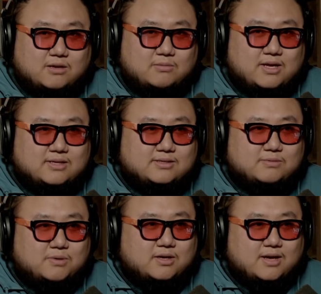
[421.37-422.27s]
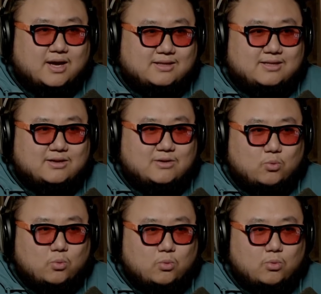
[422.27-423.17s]
comebacks, but I think
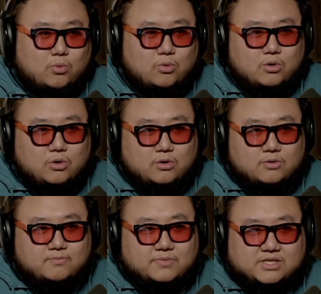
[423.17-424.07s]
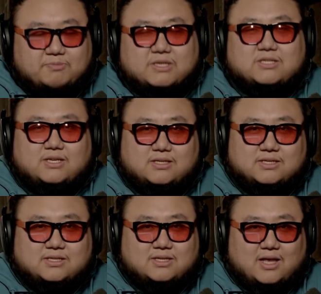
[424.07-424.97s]
especially in
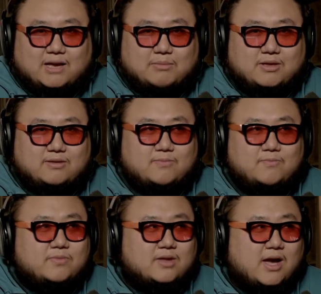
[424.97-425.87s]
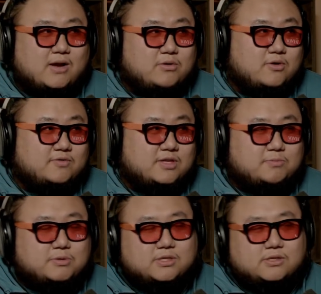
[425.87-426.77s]
this climate, I don't know if they
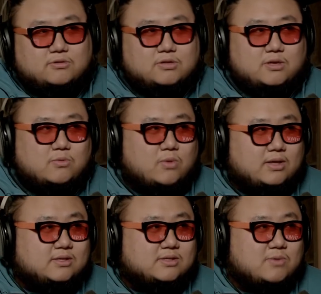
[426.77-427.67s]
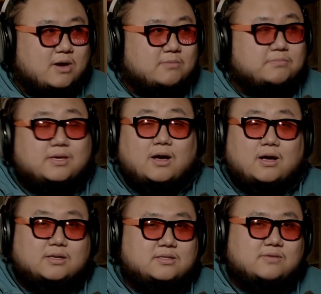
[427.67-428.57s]
particularly went this route
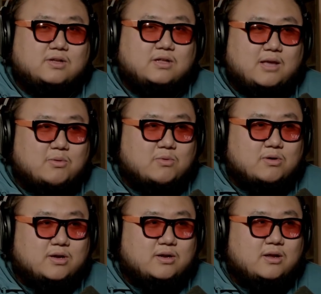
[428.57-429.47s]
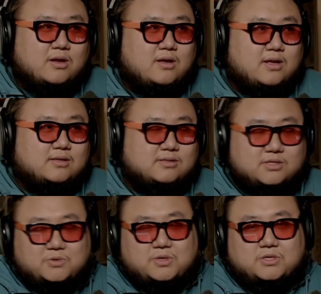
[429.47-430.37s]
because of the climate we're in and the
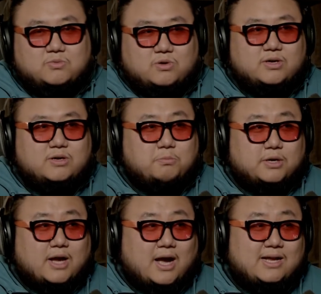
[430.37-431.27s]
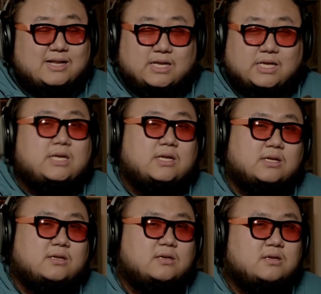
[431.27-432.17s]
situation we're in, but I
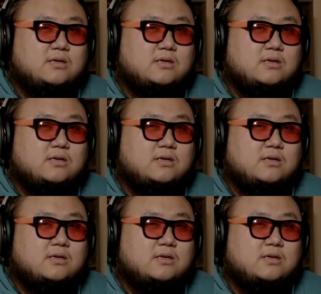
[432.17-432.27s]
needed